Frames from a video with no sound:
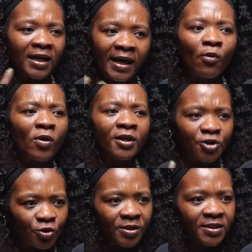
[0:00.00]
like, I want to
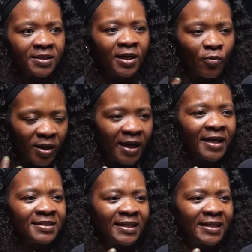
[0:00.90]
do this, and as